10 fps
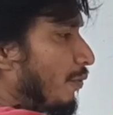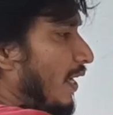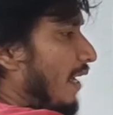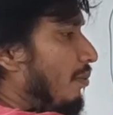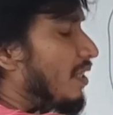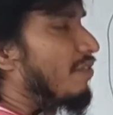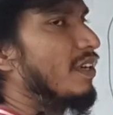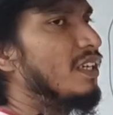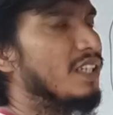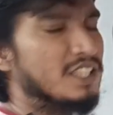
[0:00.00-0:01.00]
we have
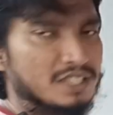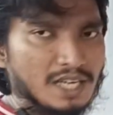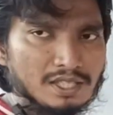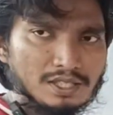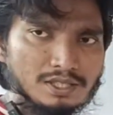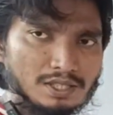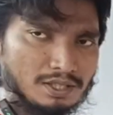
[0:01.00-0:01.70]
different test charges,